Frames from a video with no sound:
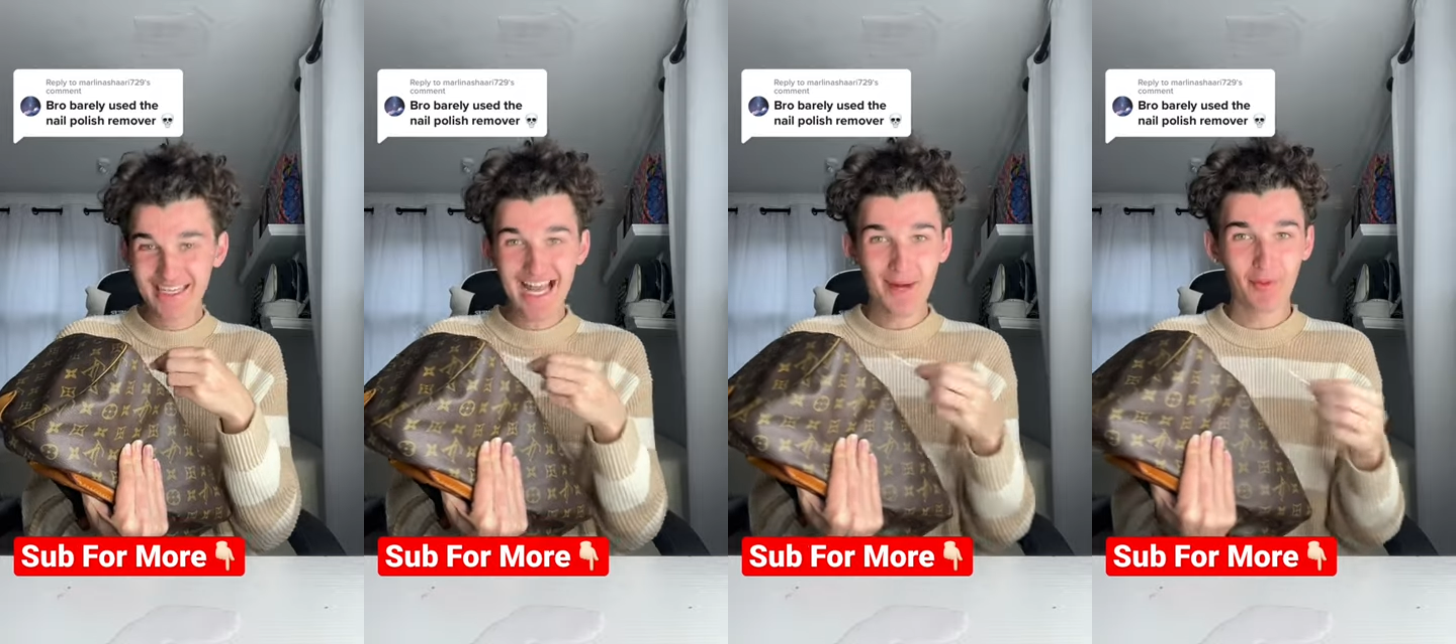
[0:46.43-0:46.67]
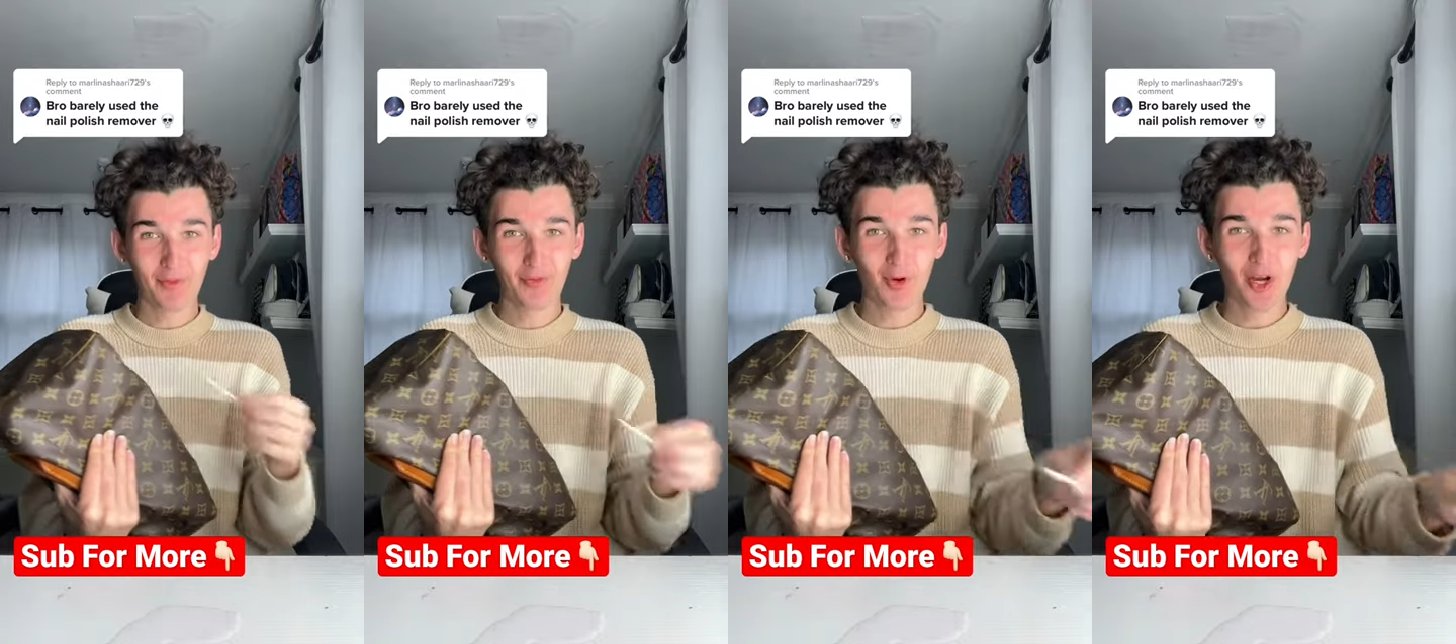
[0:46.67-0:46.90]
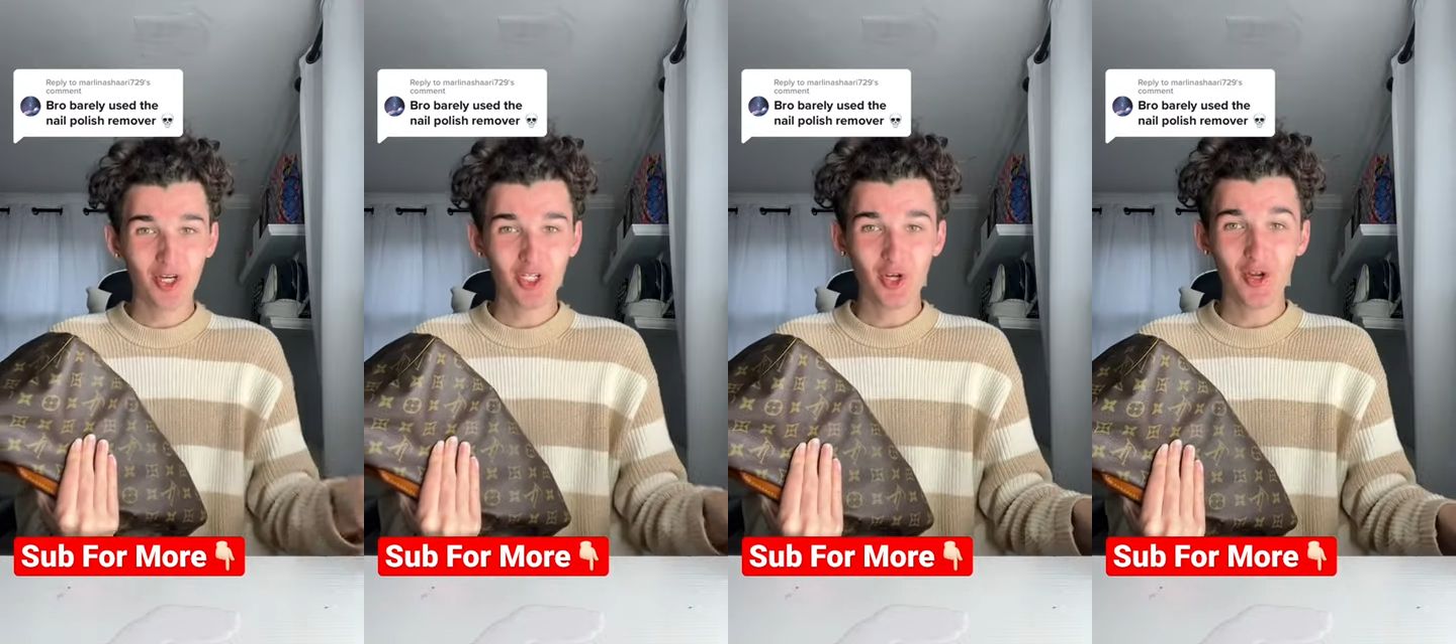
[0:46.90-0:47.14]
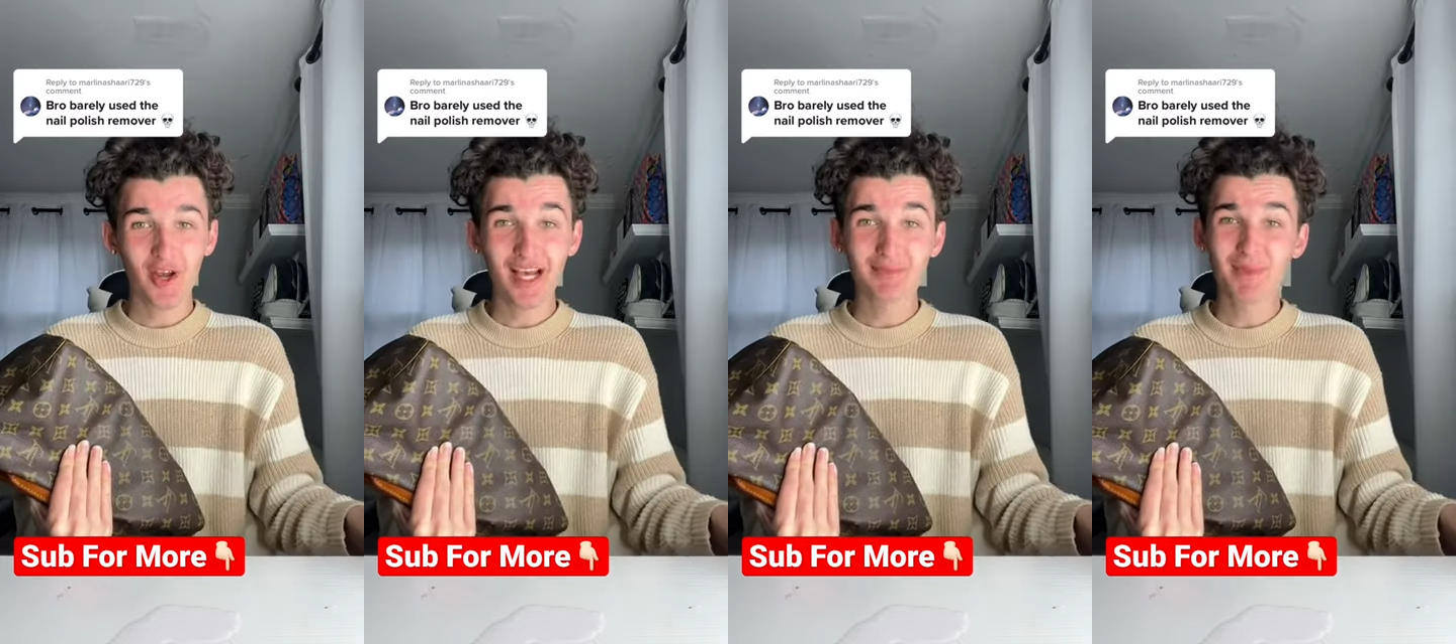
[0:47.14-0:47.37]
Now, before I show
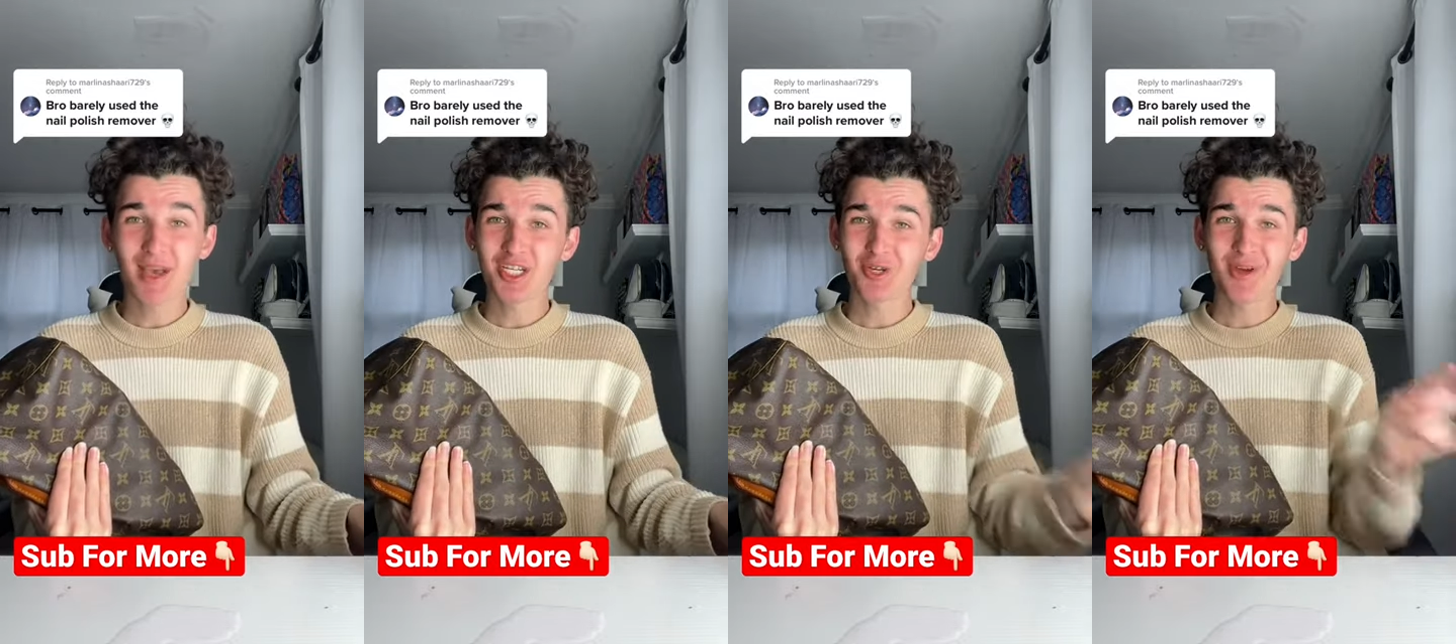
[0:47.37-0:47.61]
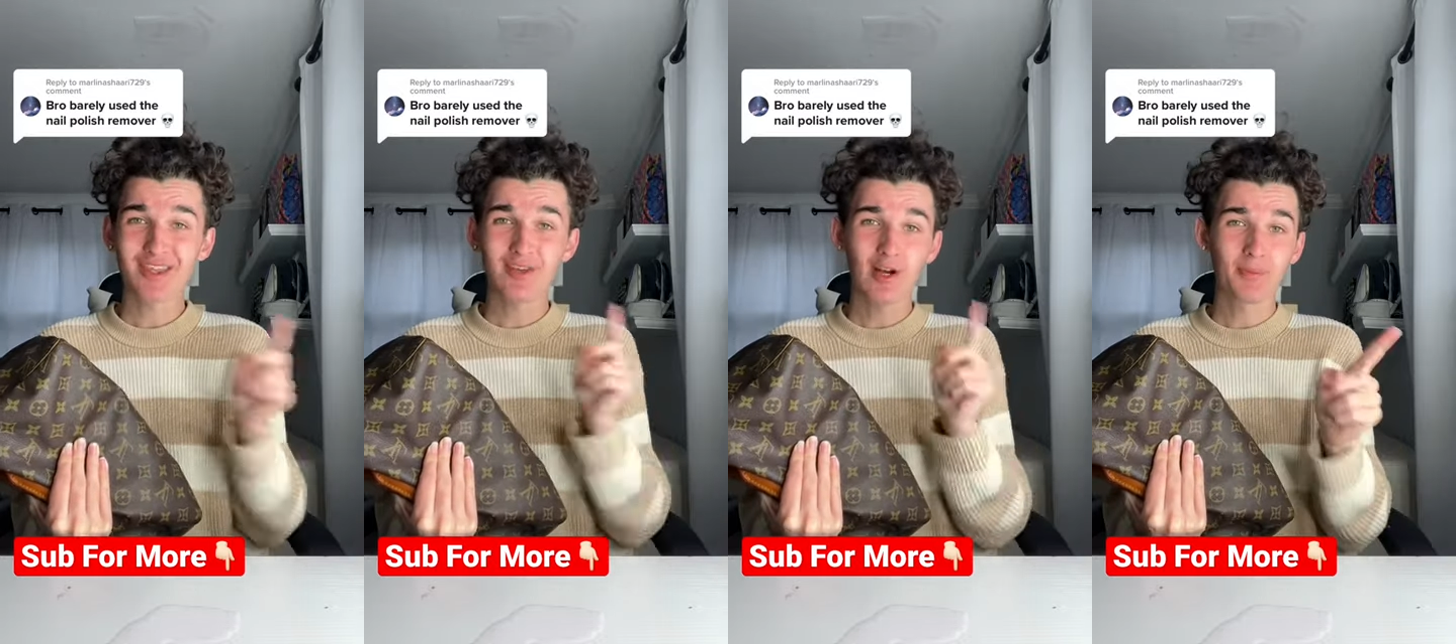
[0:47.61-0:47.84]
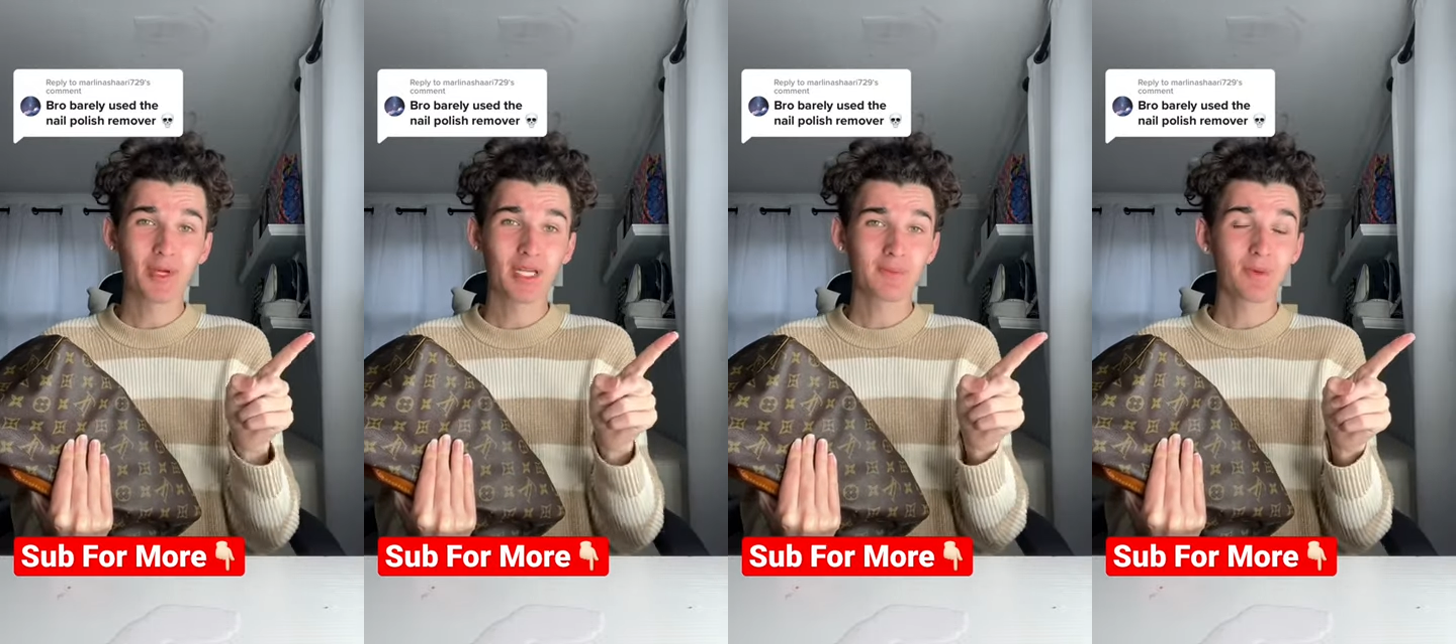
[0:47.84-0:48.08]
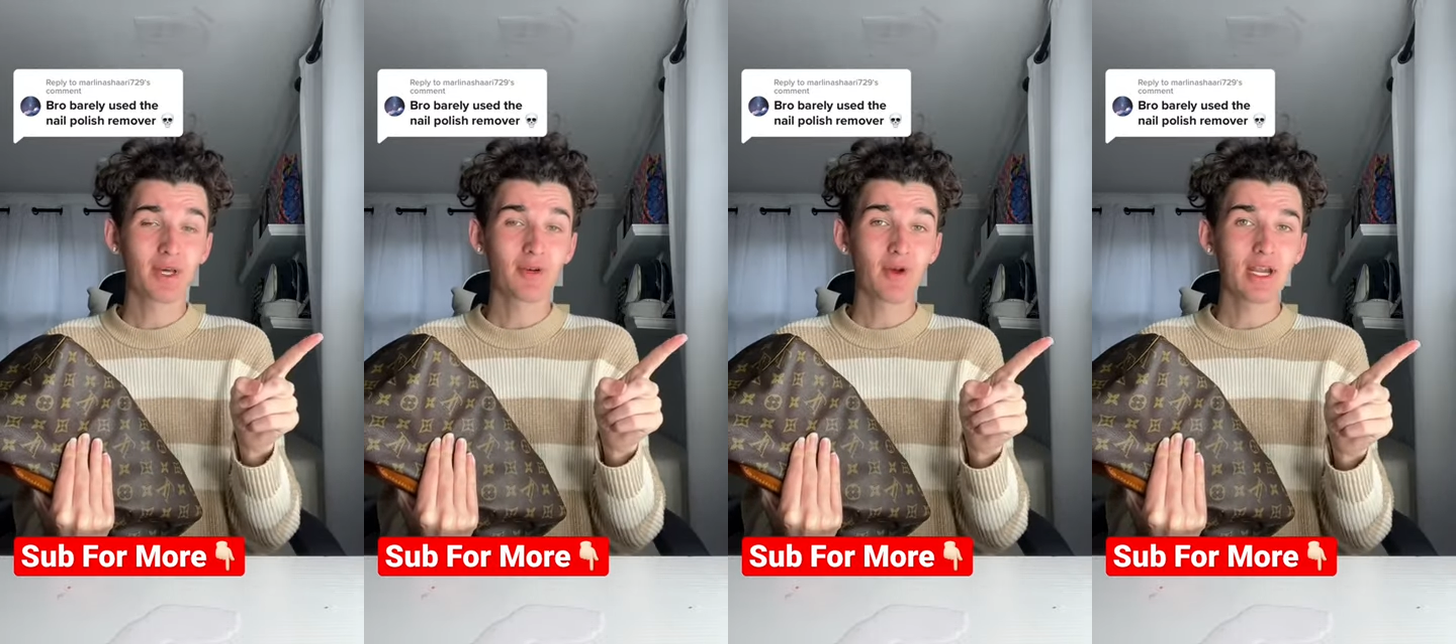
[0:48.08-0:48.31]
you guys, make sure you hit the red plus
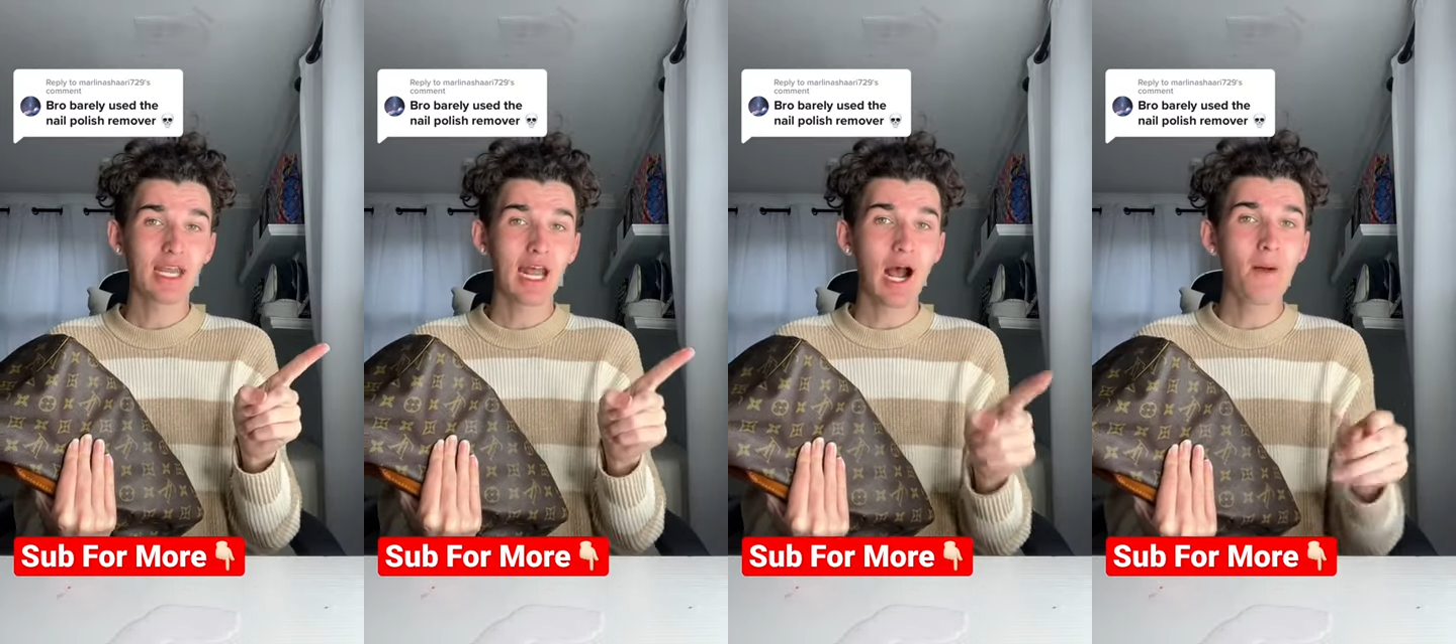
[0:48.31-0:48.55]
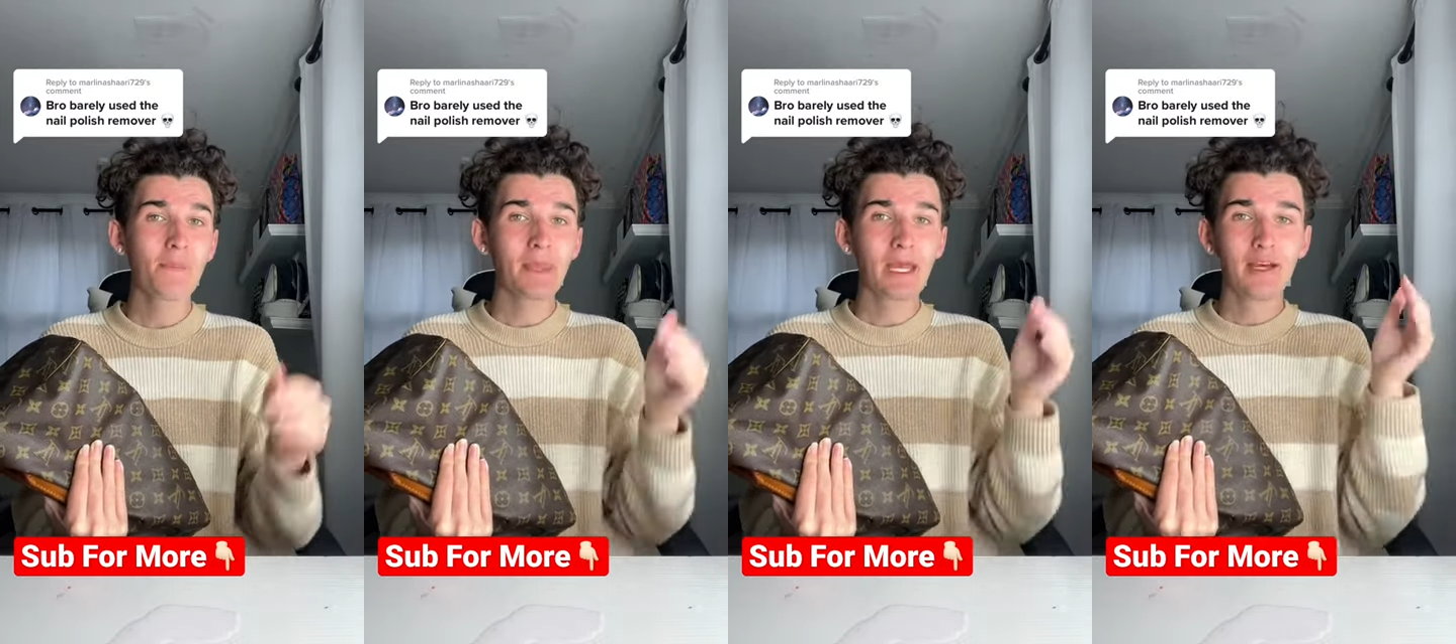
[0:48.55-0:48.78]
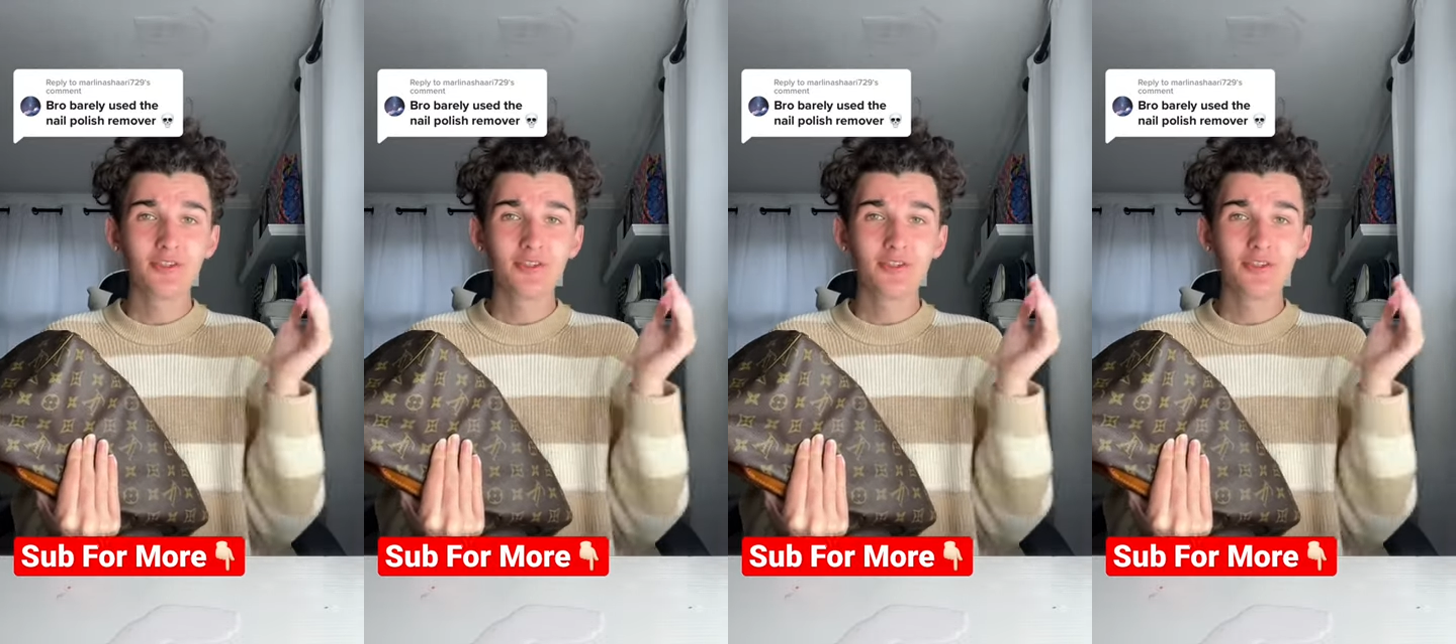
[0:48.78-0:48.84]
button right now